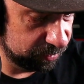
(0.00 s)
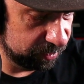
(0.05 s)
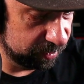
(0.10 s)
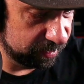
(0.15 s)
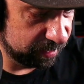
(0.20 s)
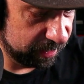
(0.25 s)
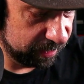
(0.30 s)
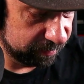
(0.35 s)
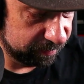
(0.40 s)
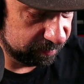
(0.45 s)
is
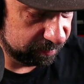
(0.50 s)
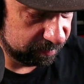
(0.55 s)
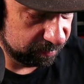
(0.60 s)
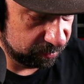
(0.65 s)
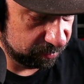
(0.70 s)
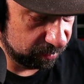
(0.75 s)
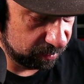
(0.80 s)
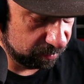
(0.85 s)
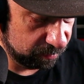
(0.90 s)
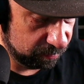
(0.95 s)
nice.
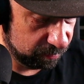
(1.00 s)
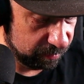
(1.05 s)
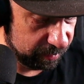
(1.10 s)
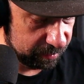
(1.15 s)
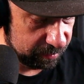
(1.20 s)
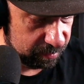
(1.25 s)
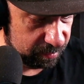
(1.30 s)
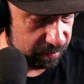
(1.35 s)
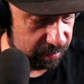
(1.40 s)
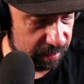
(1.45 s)
So
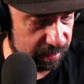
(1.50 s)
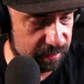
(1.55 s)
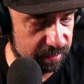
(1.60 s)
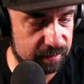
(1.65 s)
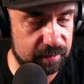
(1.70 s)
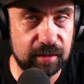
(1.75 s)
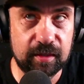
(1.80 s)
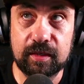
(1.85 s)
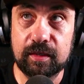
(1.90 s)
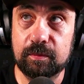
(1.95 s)
let's
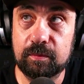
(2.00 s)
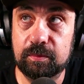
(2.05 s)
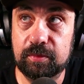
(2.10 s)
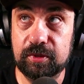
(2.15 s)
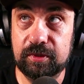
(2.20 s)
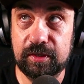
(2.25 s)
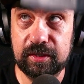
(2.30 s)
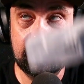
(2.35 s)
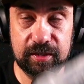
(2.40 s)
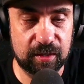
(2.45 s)

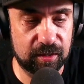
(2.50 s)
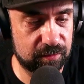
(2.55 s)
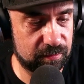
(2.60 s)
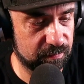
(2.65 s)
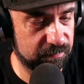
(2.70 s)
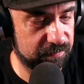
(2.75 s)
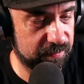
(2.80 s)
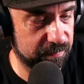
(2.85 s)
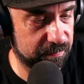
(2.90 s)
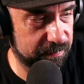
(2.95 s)
put this out
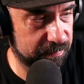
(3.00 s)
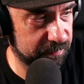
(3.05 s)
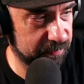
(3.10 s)
of the